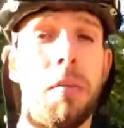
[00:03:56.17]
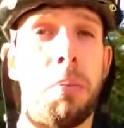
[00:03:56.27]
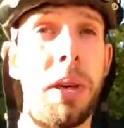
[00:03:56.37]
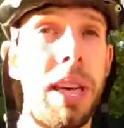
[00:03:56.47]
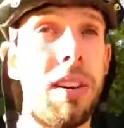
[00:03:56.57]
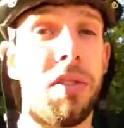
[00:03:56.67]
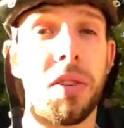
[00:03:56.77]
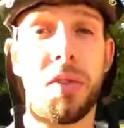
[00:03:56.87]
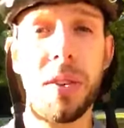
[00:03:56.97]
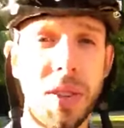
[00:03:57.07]
be for
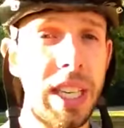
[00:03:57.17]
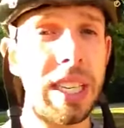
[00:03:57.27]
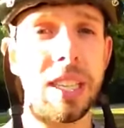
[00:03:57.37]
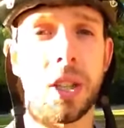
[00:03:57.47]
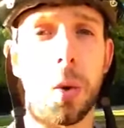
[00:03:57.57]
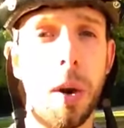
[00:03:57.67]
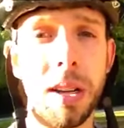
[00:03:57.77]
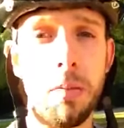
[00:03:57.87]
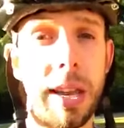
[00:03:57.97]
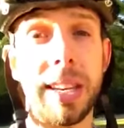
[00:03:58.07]
15 to
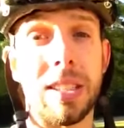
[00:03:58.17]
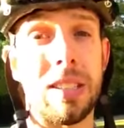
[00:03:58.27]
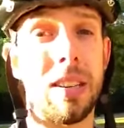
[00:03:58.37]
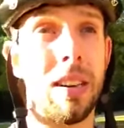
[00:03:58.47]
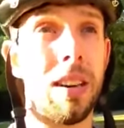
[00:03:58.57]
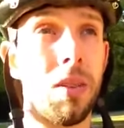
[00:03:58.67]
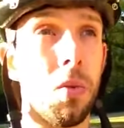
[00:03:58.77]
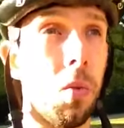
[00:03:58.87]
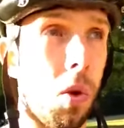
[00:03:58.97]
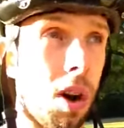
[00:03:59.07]
20 minutes
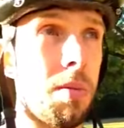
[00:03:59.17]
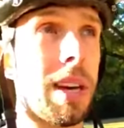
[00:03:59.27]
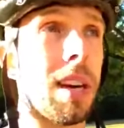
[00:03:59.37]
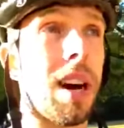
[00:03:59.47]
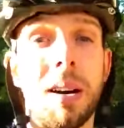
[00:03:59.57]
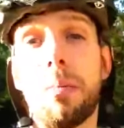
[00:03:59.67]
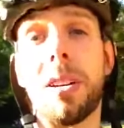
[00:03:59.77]
warming up.